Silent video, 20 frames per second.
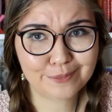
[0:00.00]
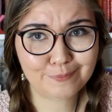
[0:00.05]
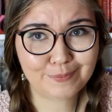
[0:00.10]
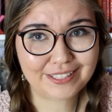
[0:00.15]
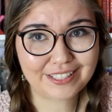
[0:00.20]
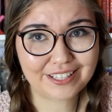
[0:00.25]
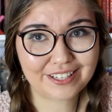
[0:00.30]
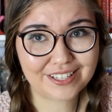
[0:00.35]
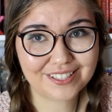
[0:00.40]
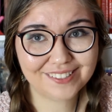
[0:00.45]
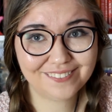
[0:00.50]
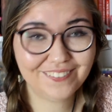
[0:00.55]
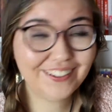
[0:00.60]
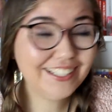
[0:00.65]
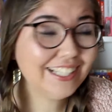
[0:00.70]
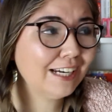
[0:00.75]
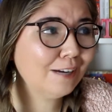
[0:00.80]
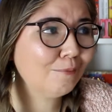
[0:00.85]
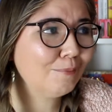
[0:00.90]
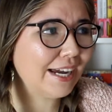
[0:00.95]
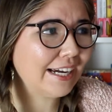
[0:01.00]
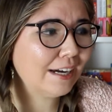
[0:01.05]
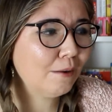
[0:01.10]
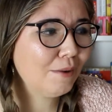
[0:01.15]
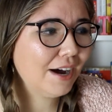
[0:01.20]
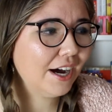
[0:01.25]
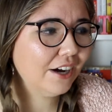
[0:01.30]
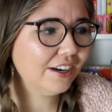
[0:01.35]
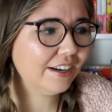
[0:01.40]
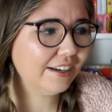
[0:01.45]
because thinking back
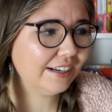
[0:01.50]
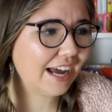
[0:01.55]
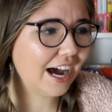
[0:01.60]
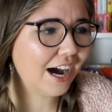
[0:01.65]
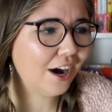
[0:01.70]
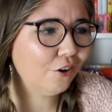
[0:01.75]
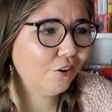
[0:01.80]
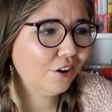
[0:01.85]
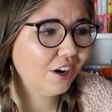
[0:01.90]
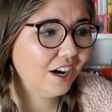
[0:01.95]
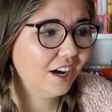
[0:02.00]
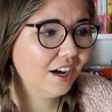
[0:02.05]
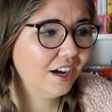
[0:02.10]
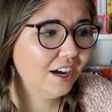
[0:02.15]
about it now,